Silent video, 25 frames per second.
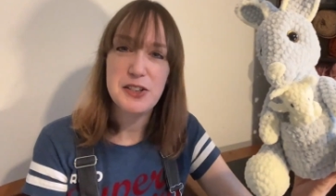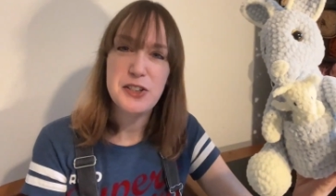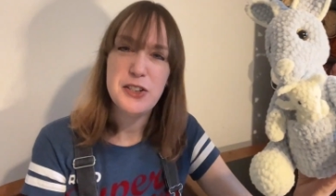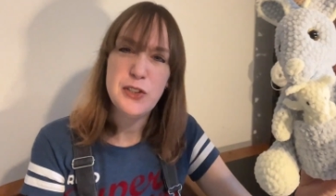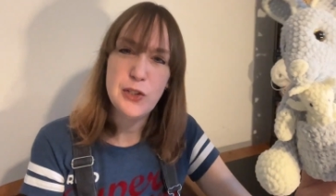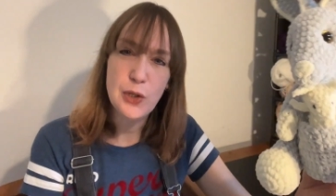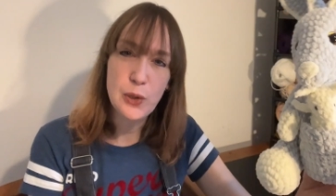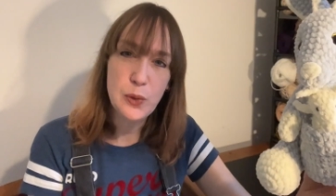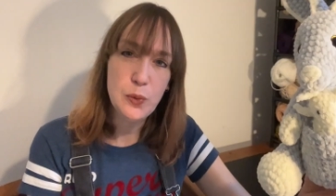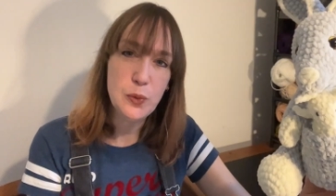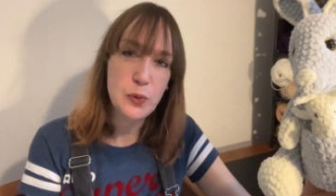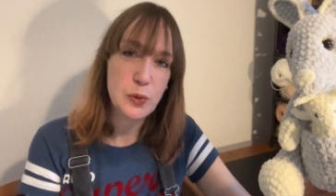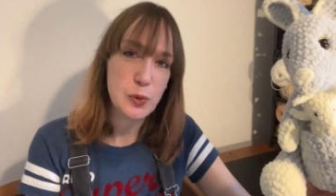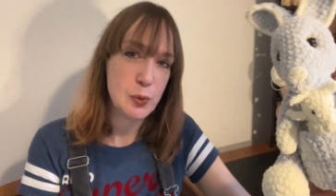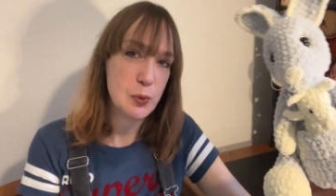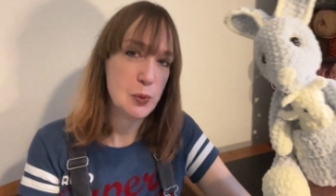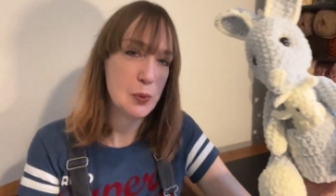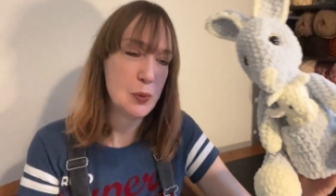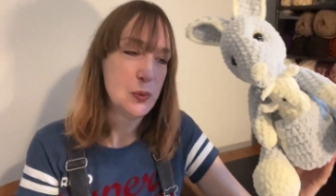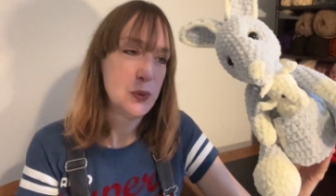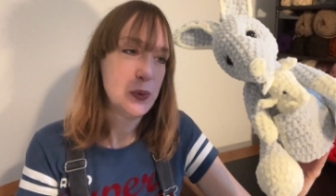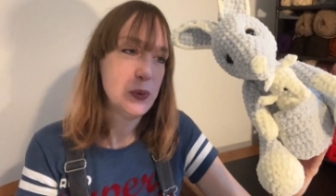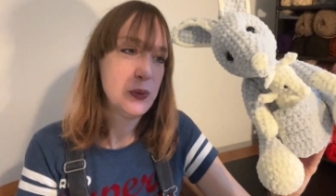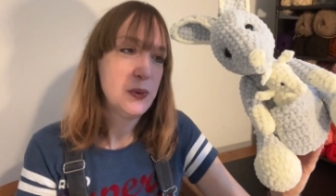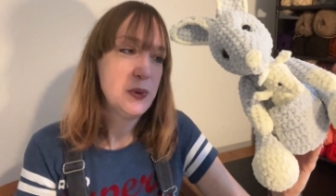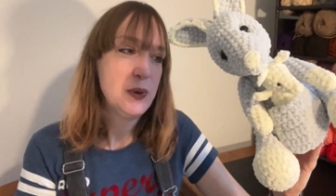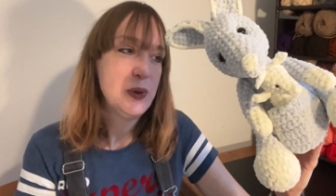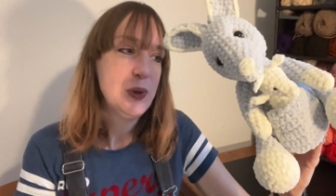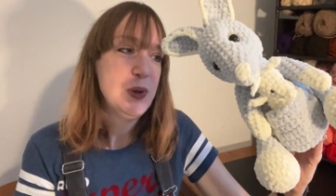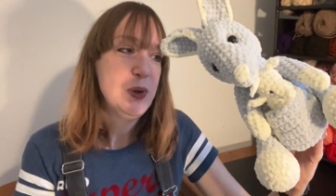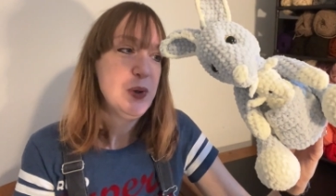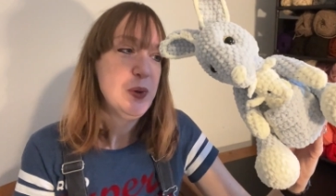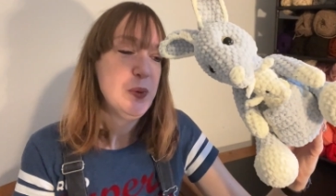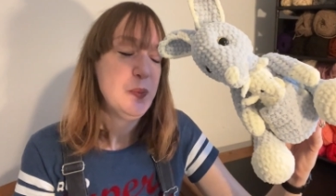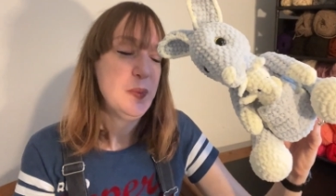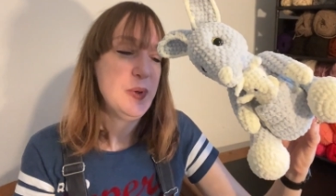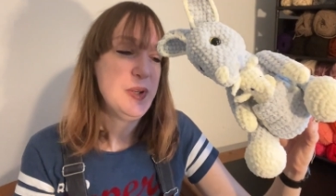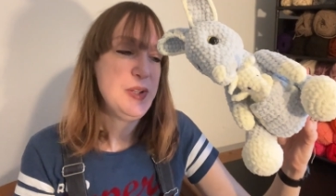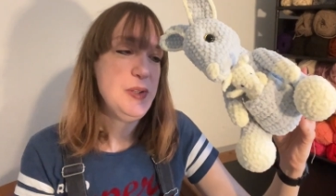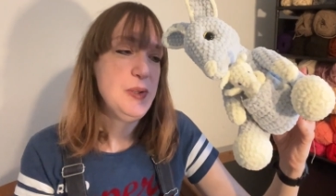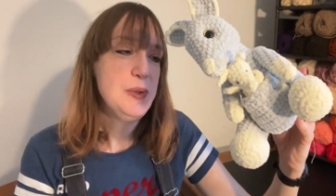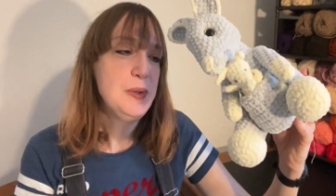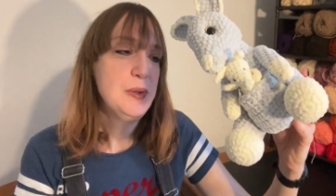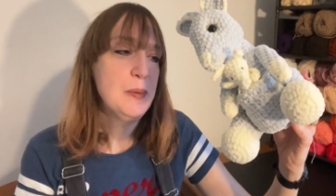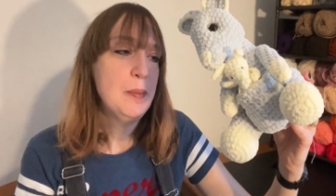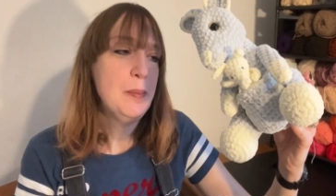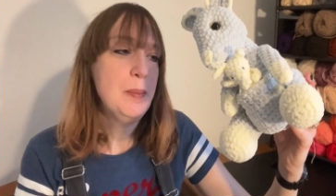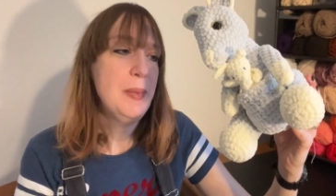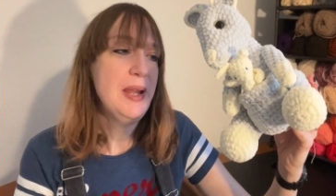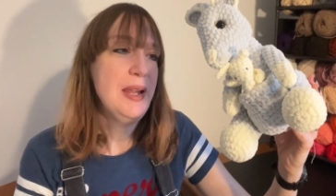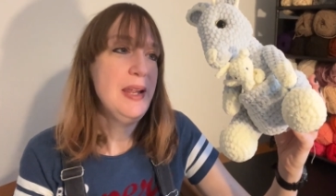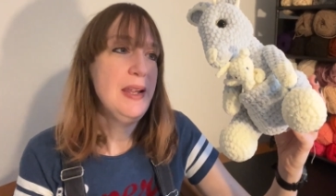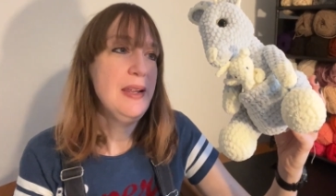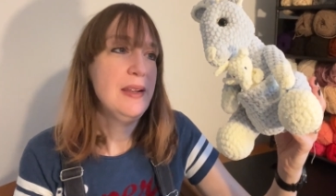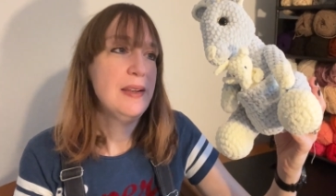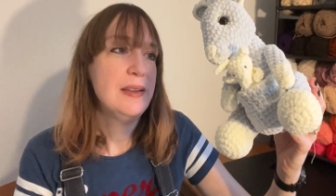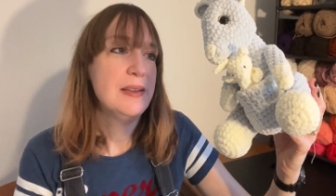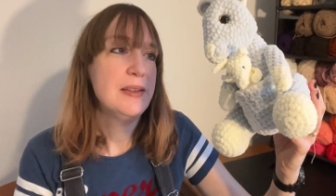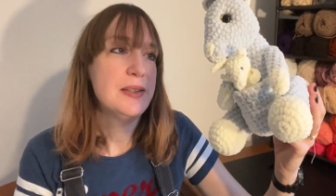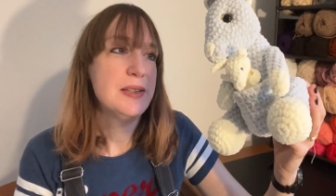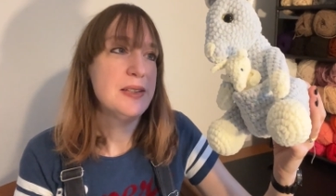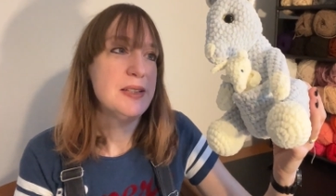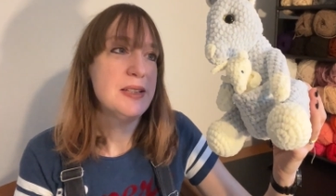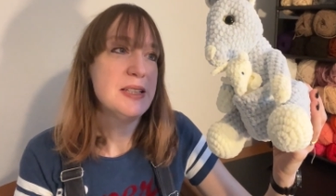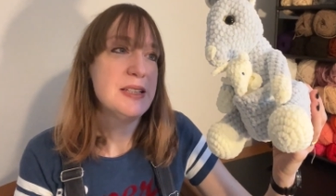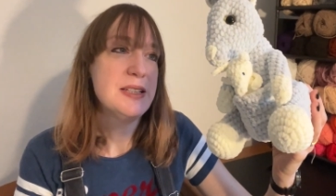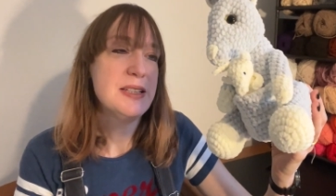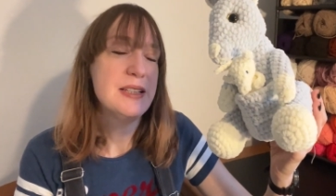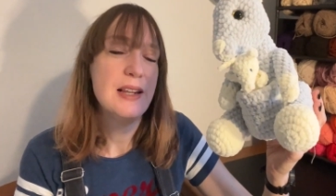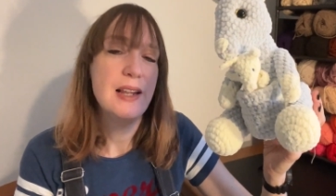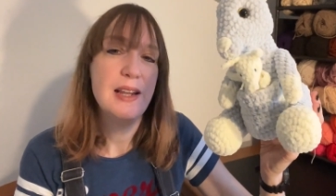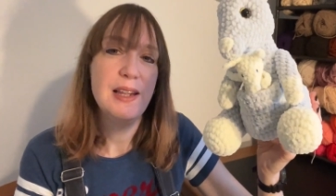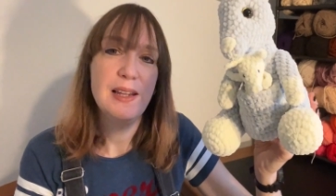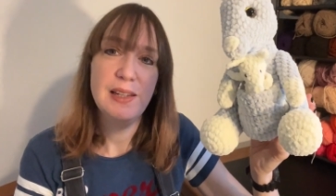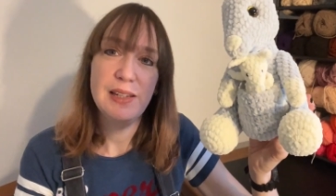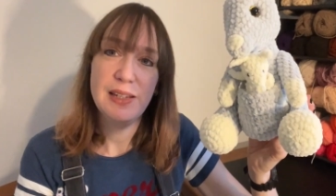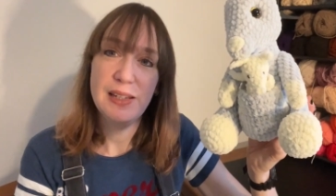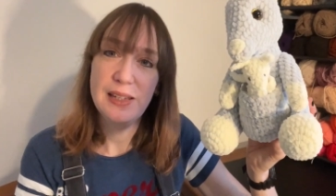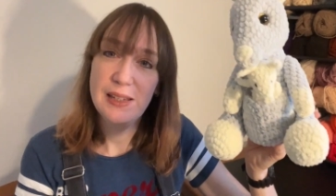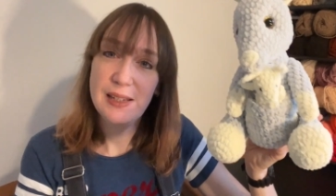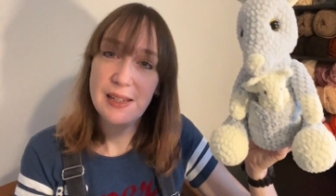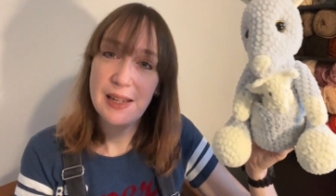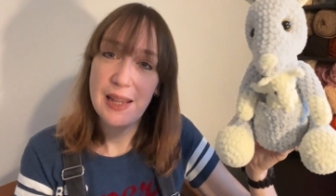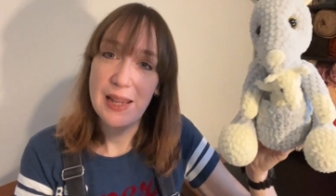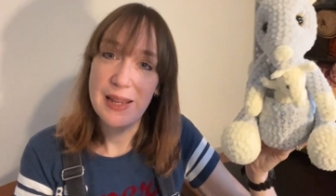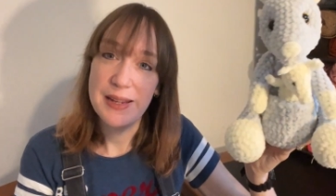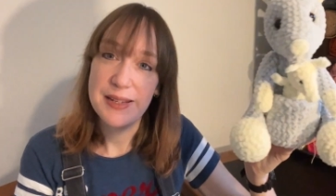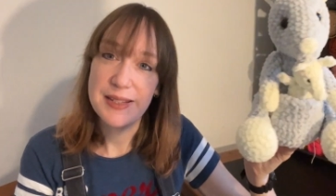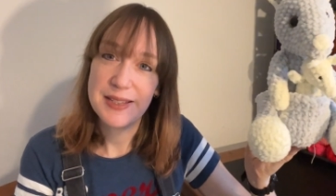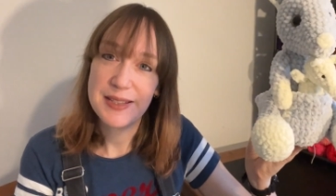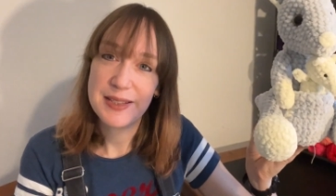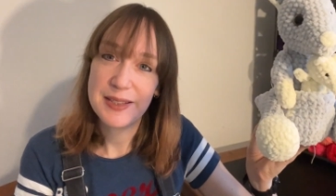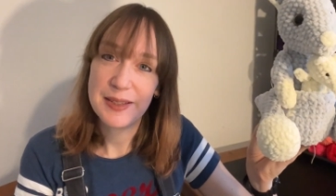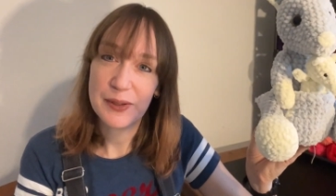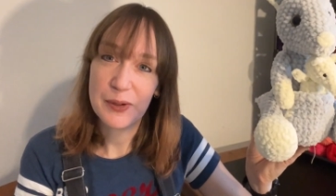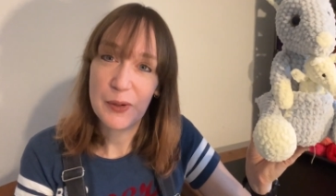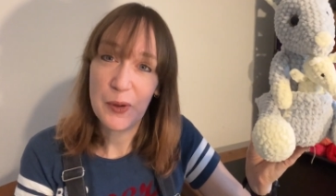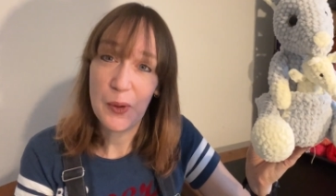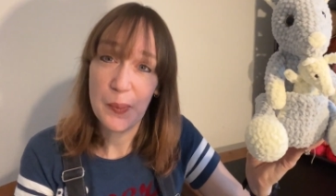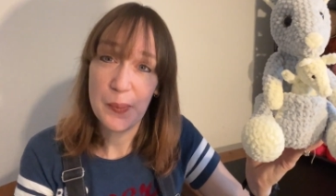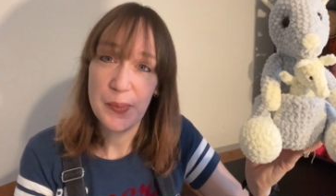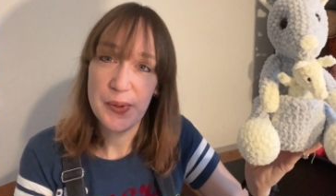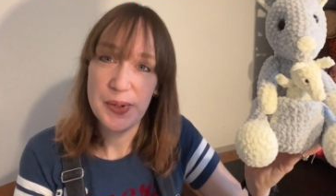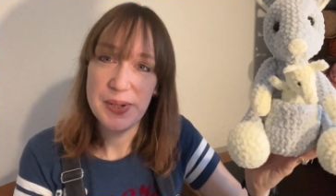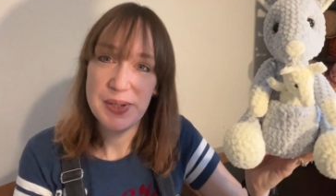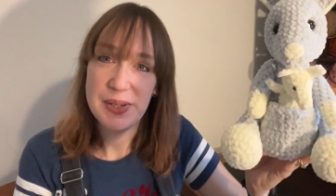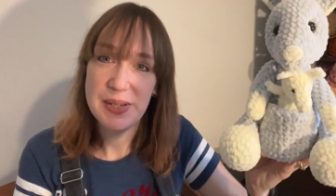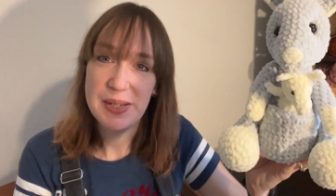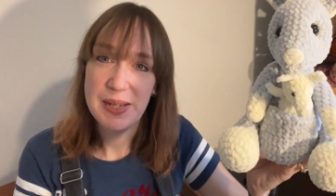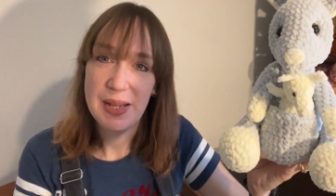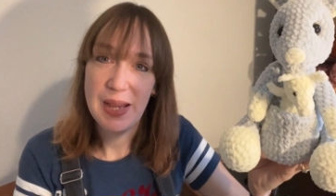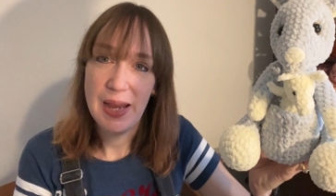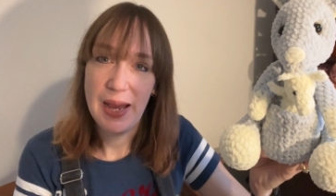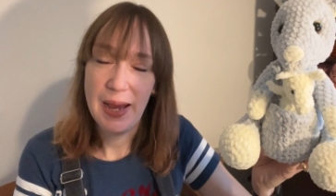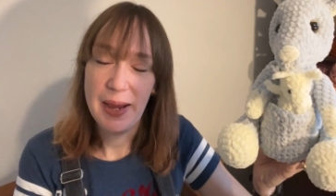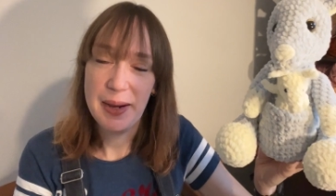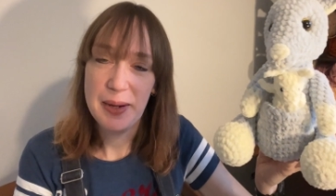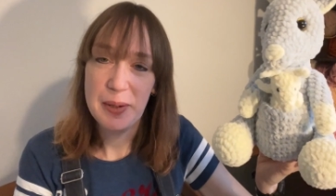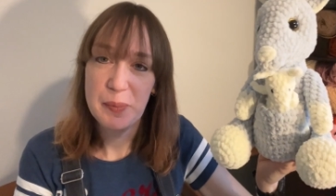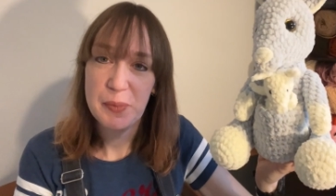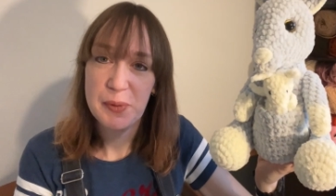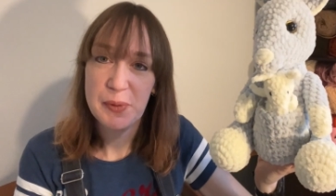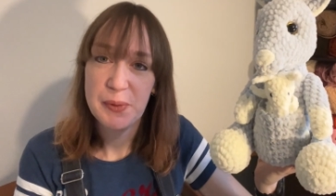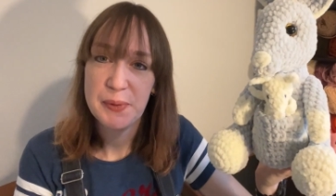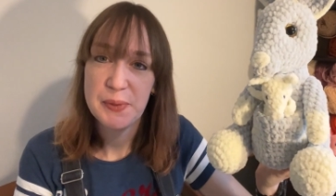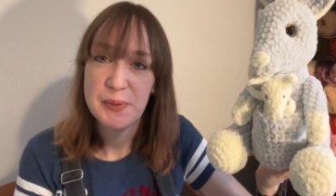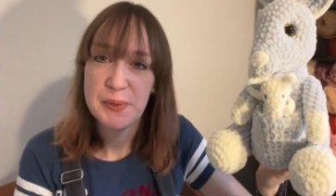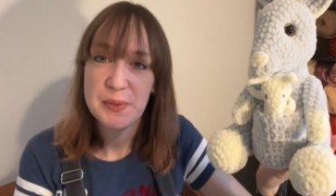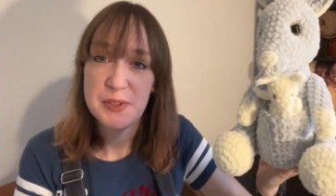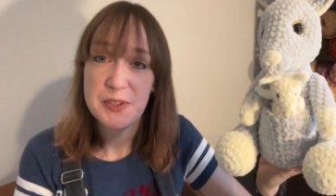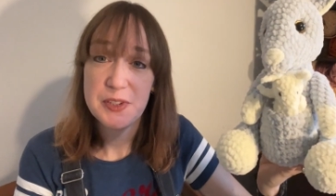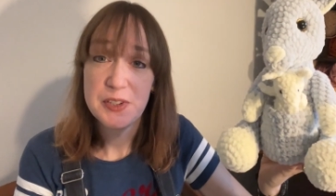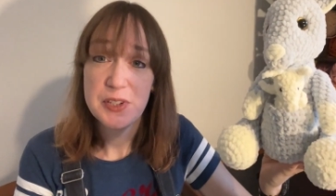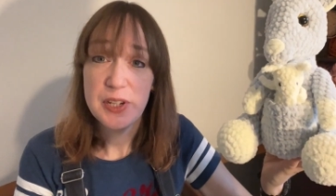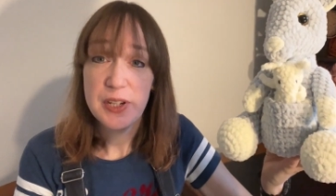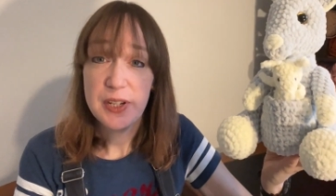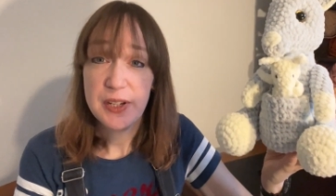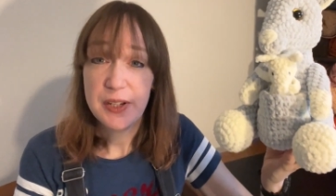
so cool when you can make slightly less common animals